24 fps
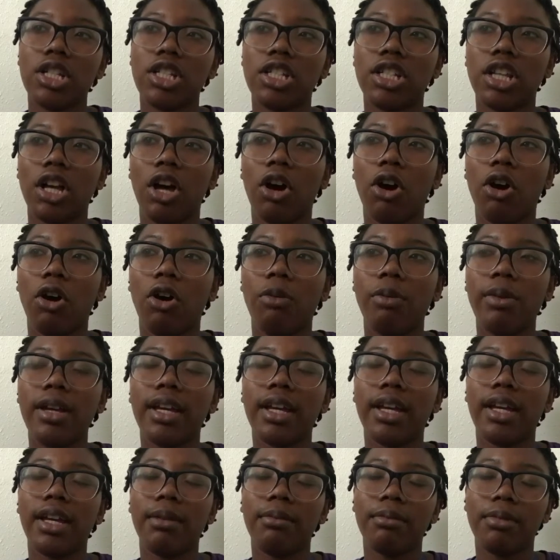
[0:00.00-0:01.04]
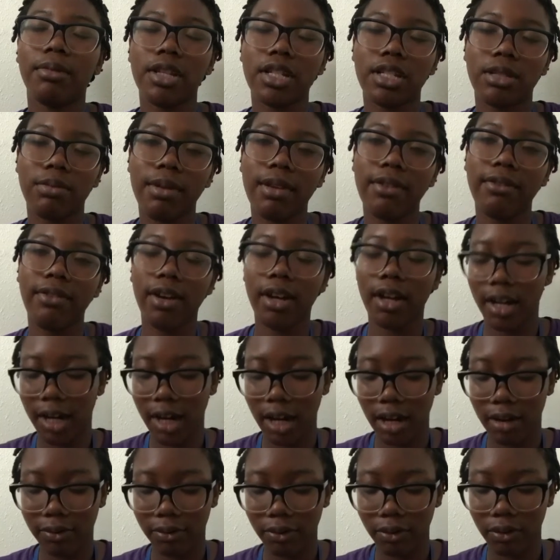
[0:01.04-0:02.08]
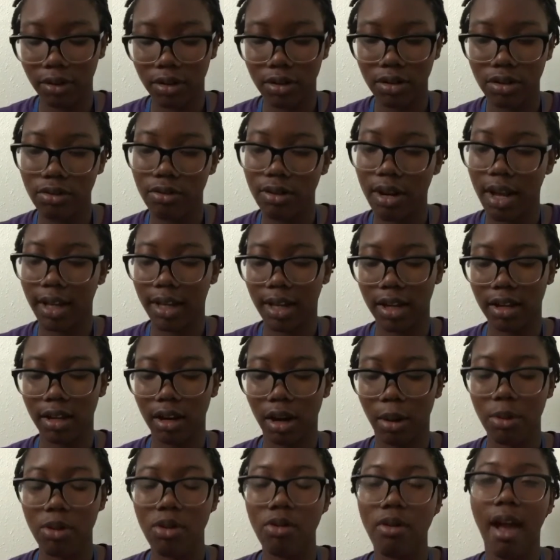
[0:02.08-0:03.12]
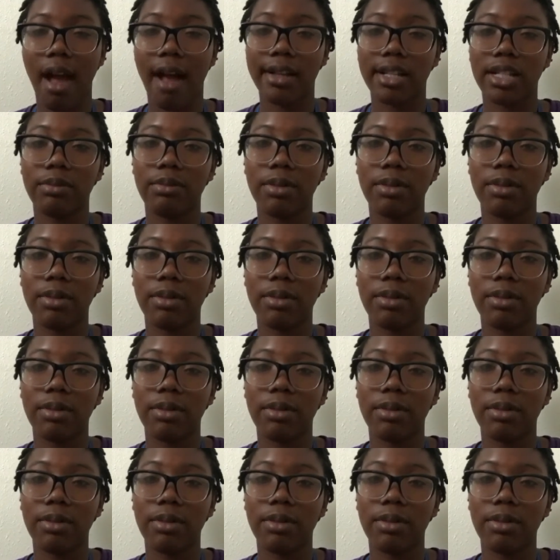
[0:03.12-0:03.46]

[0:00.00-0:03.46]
So just be very careful and do not get caught up. You